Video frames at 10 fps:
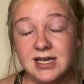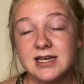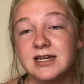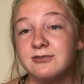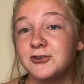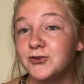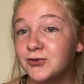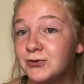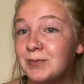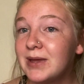And if
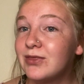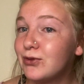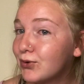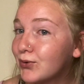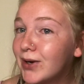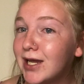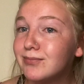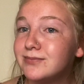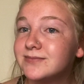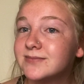you've been through a
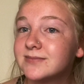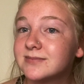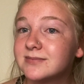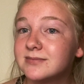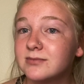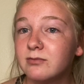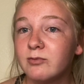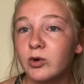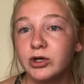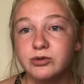rape,
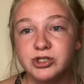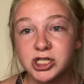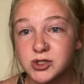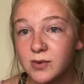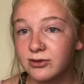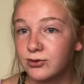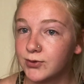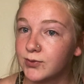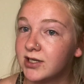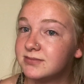or you just went
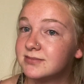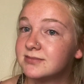through one,